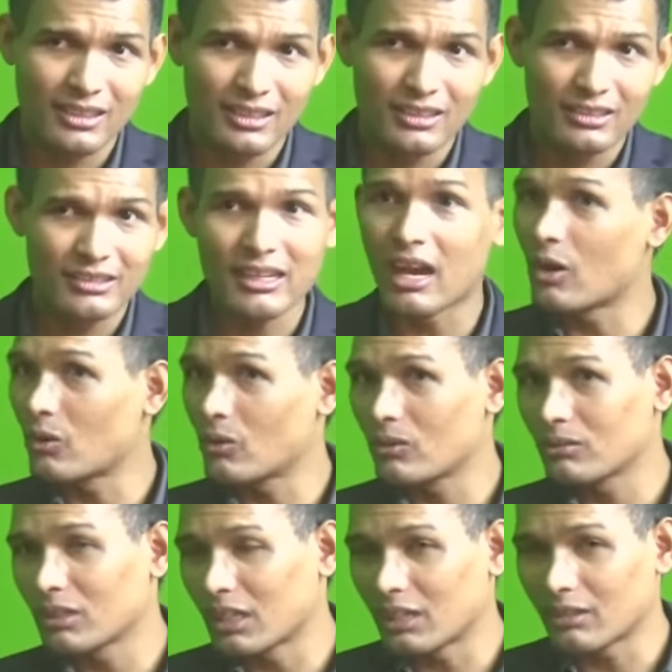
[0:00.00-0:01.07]
Now,
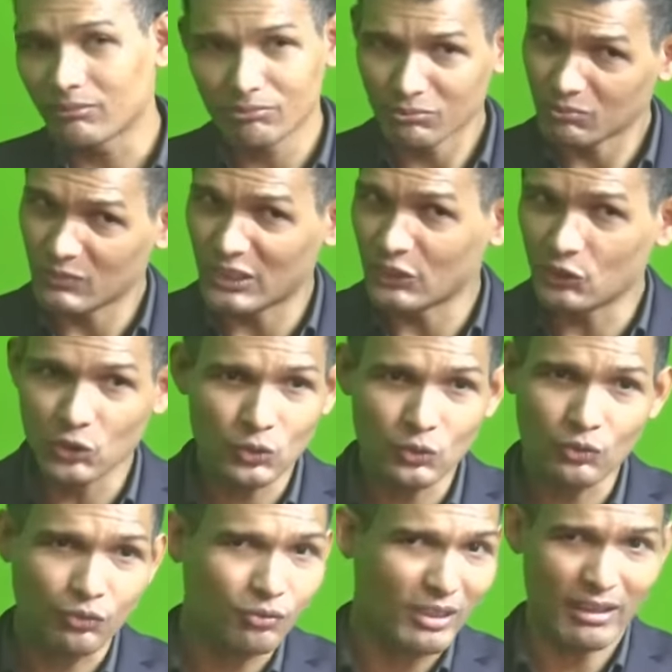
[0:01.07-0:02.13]
did you
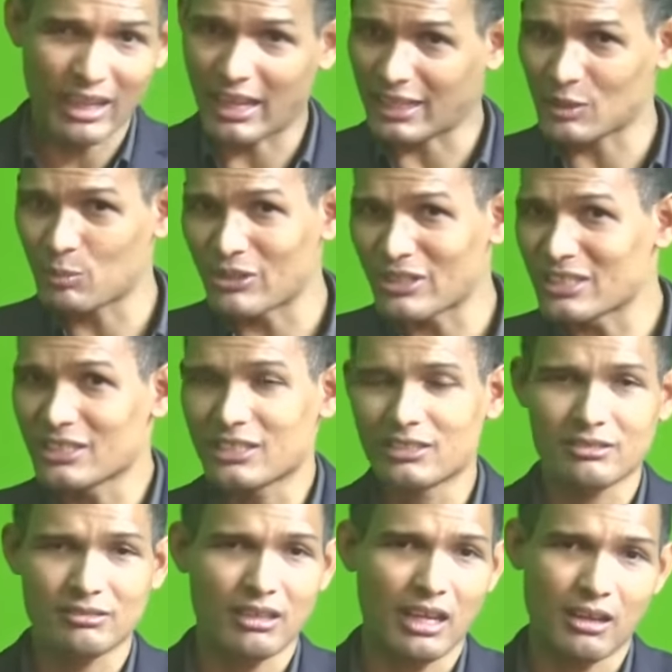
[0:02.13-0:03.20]

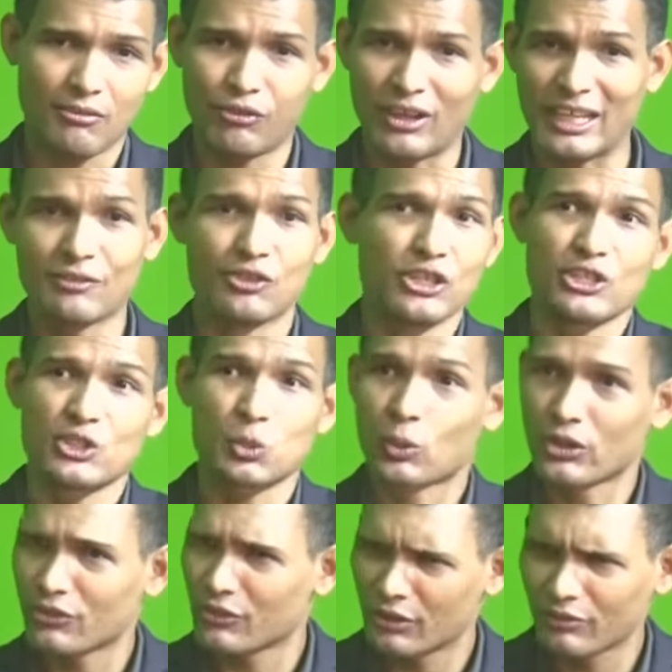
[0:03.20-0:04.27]
experience 5 years
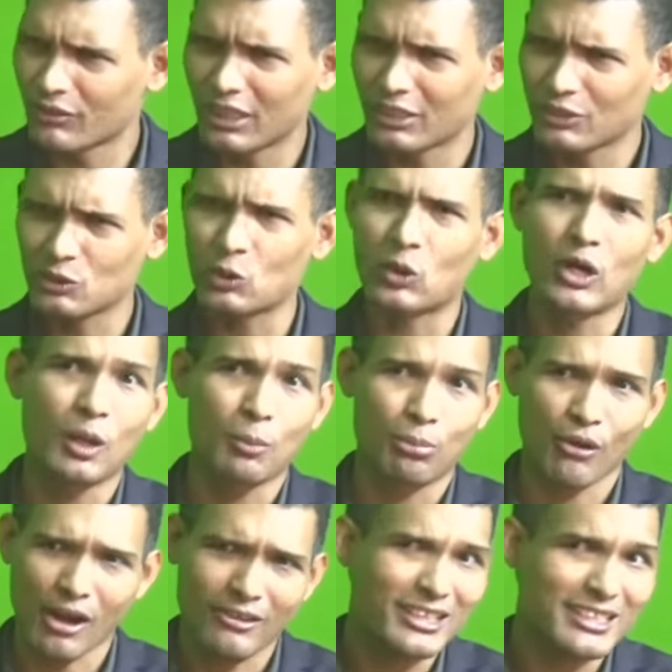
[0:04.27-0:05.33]
worth of so-called
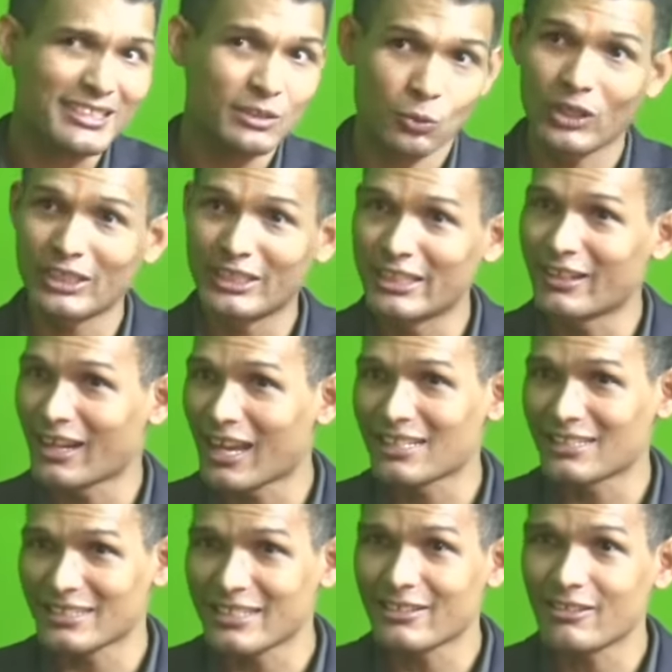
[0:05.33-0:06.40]
progress in 1 year
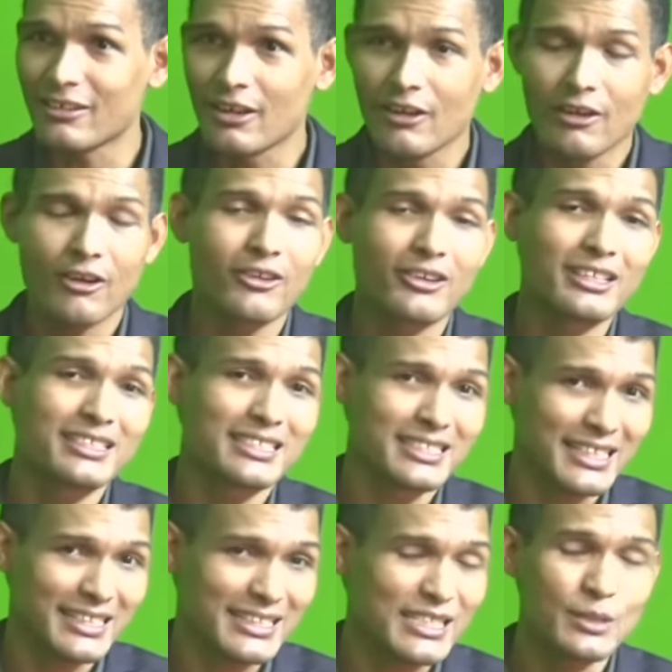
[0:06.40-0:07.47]
last year? Or is it
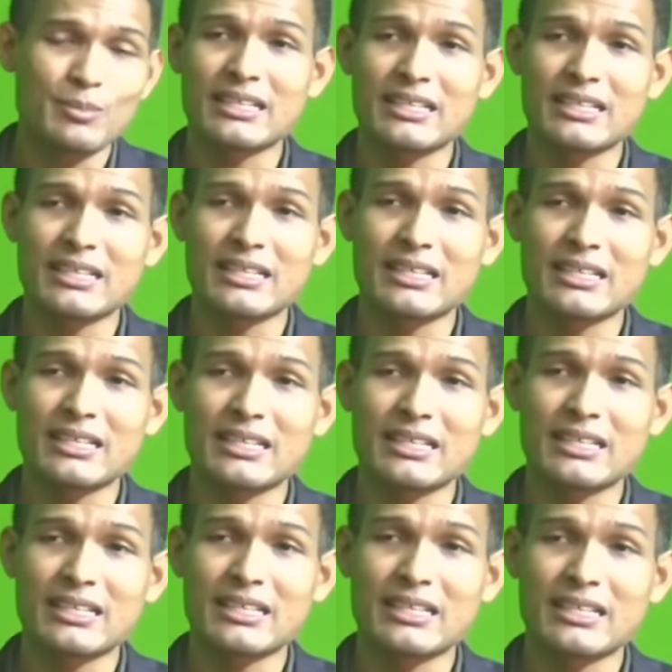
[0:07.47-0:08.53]
that they spend a lot of
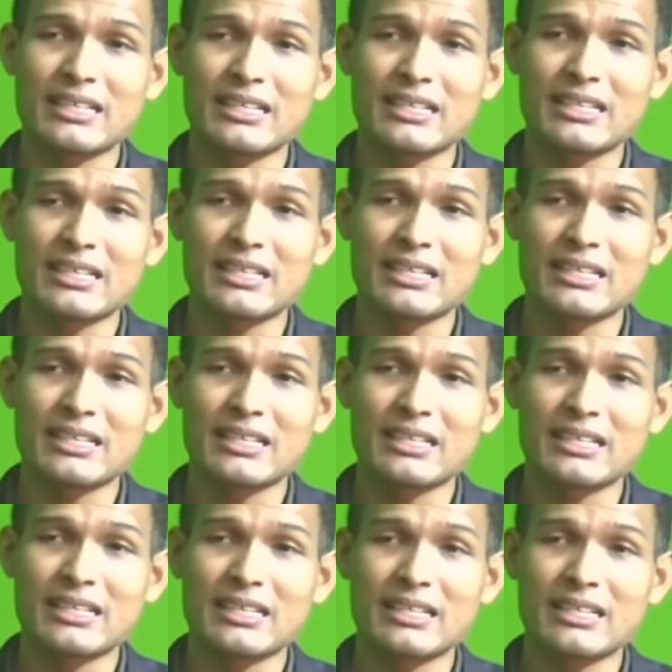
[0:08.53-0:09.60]
money and people's
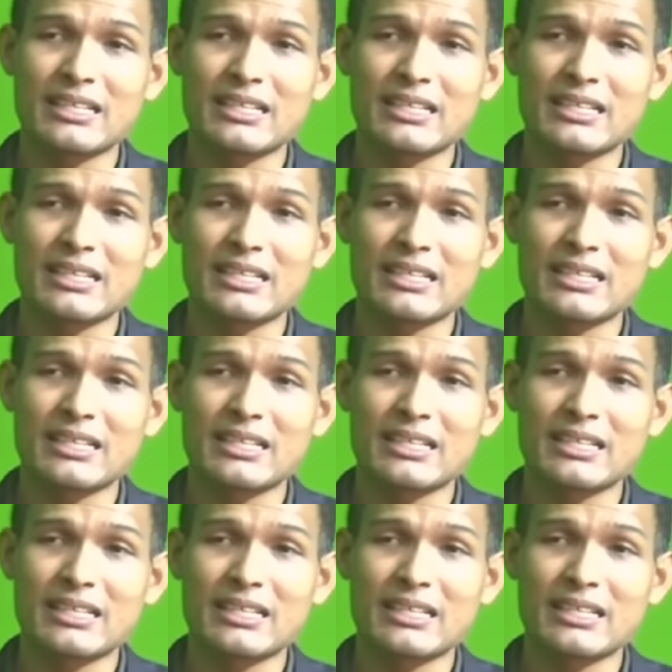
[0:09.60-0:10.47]
lives hardly